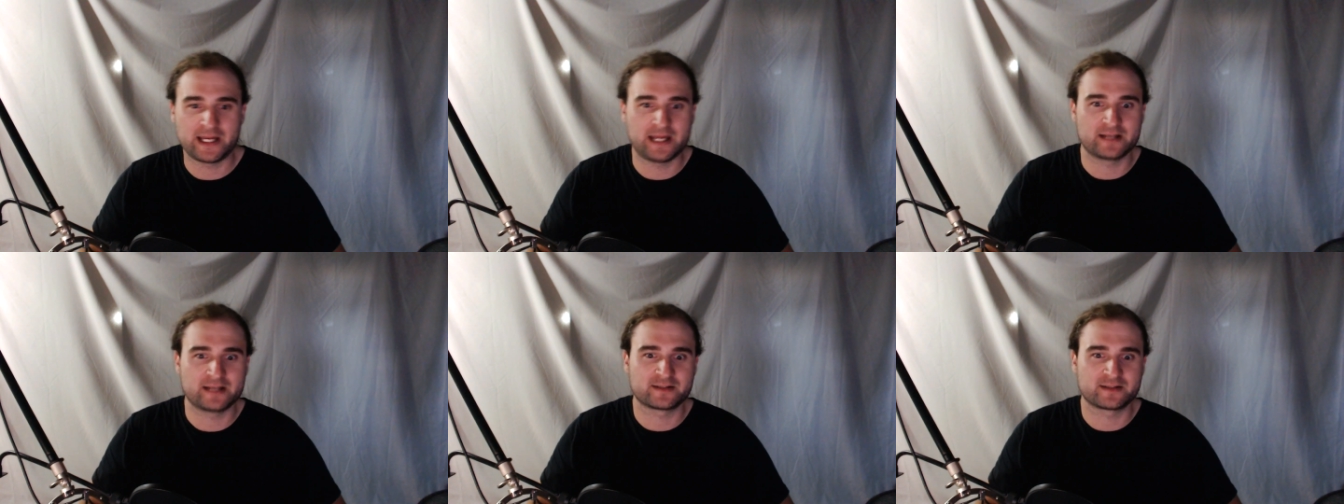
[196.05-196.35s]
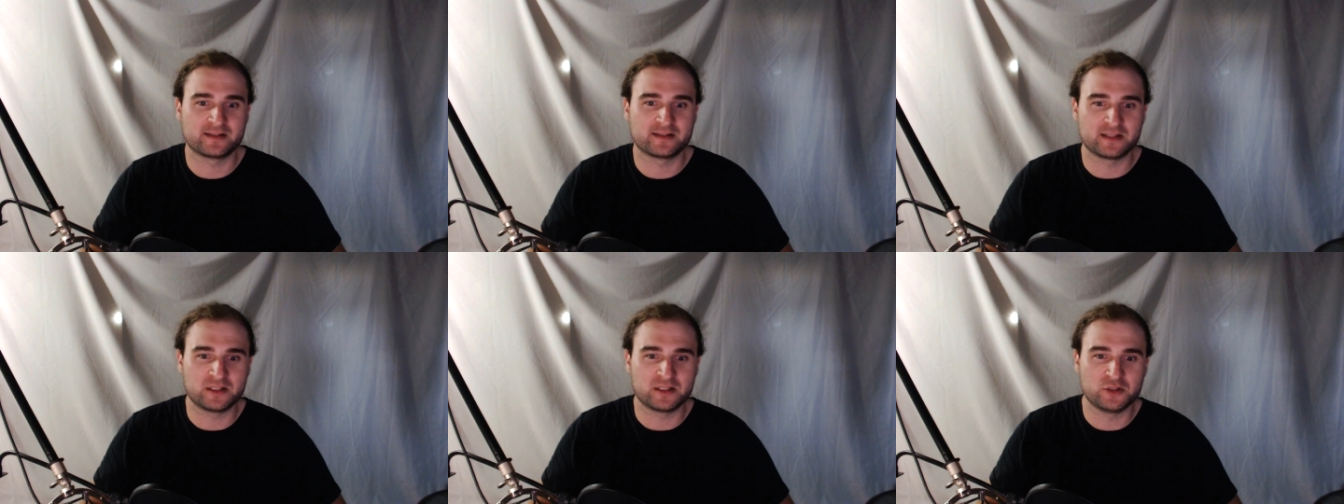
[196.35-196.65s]

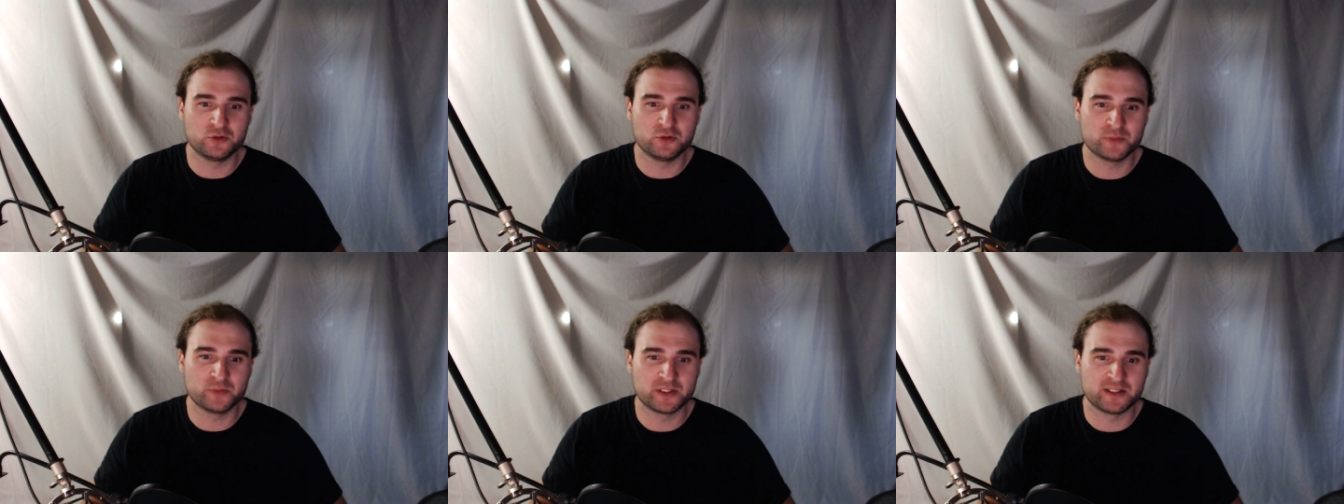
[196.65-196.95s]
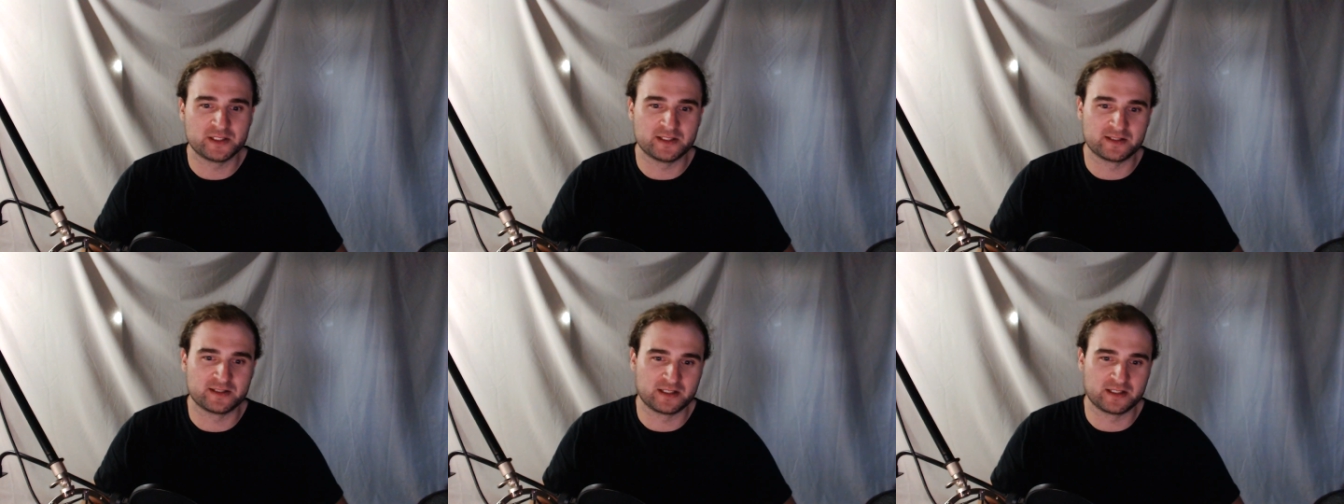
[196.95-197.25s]
has the
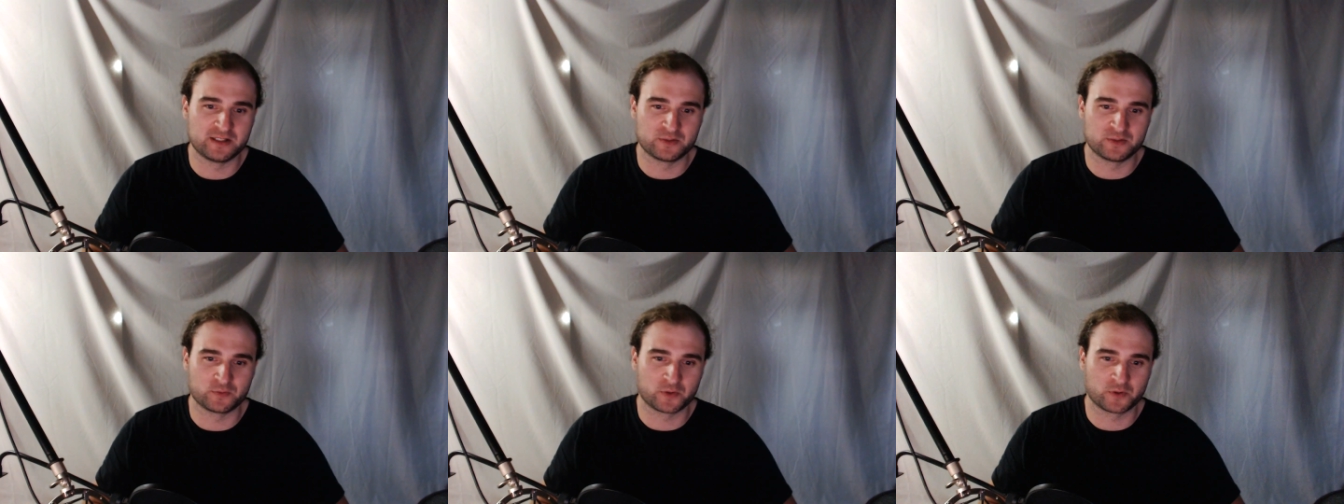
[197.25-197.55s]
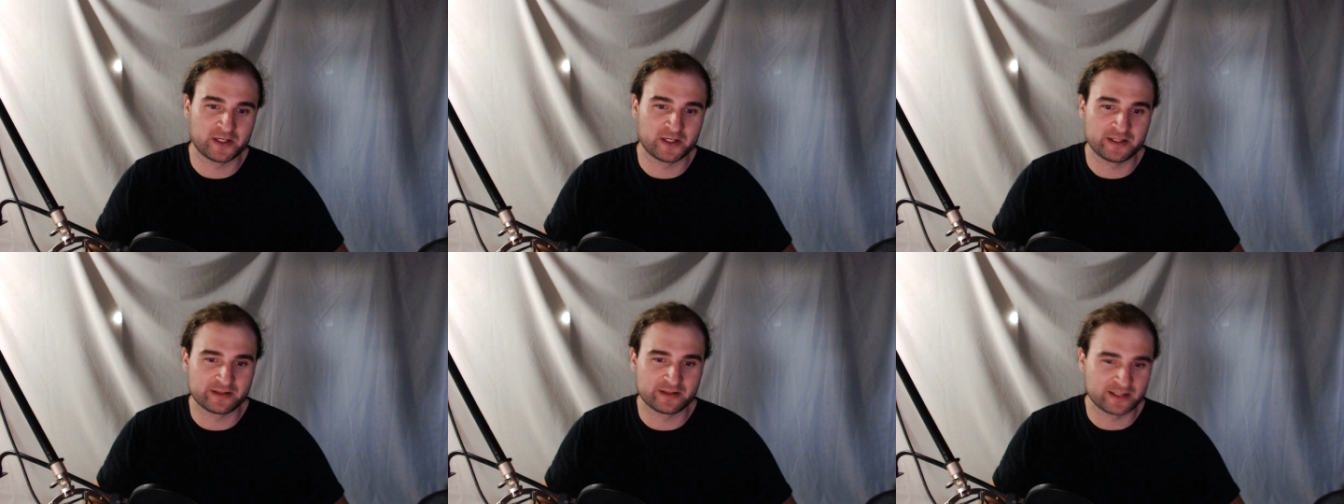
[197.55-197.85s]
human disease
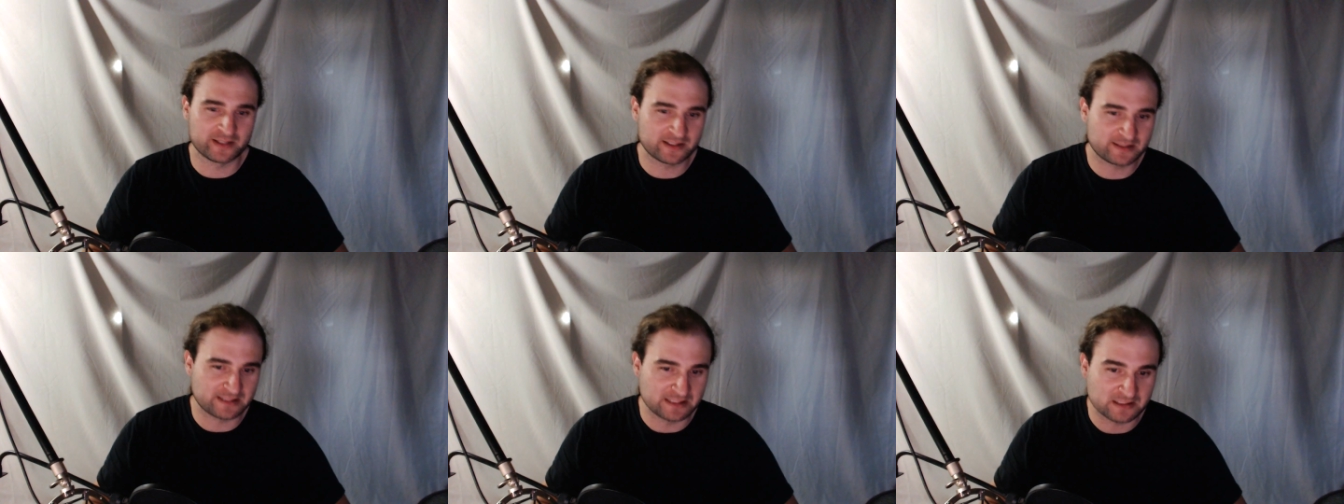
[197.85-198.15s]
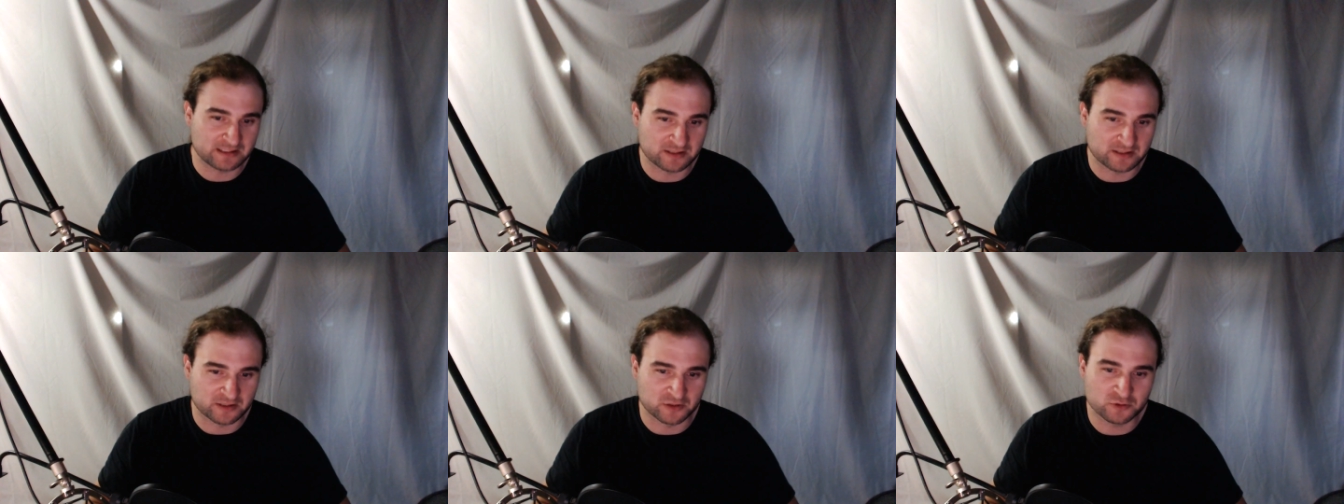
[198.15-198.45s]
where he thinks
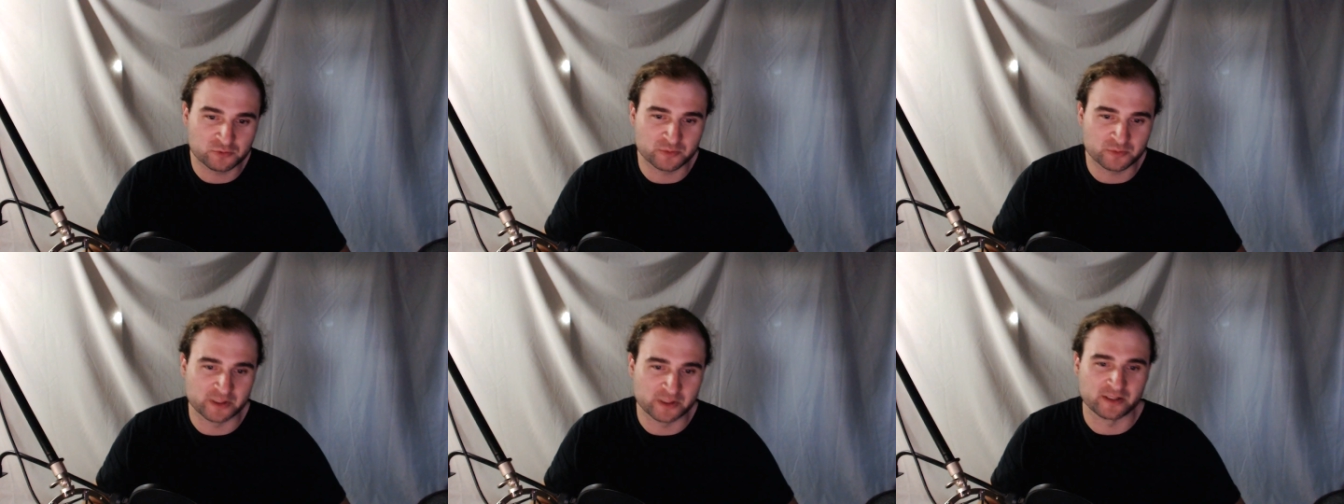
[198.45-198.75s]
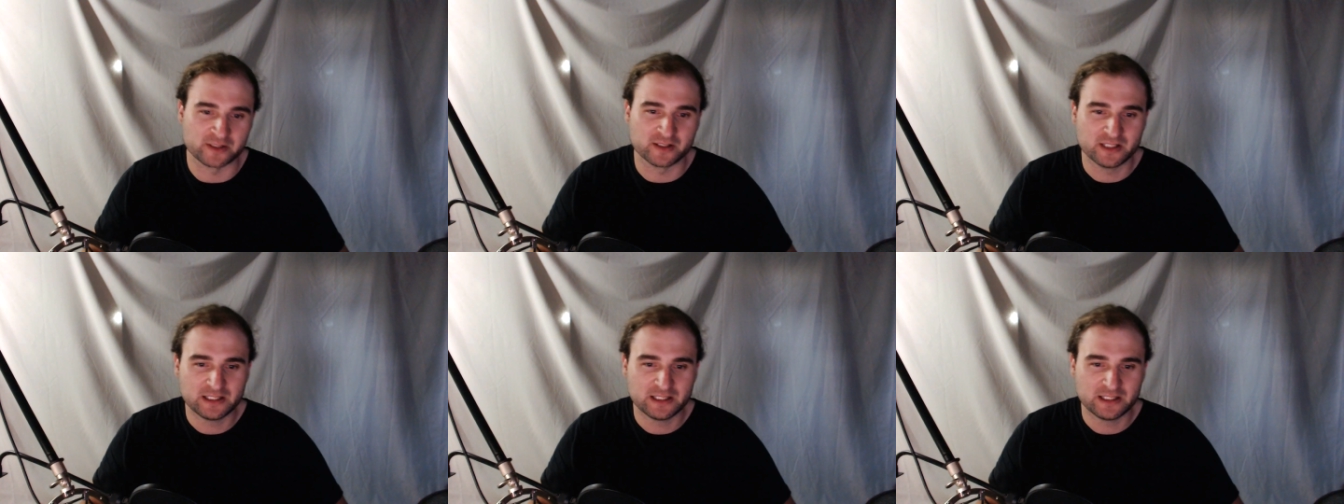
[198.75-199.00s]
he's human.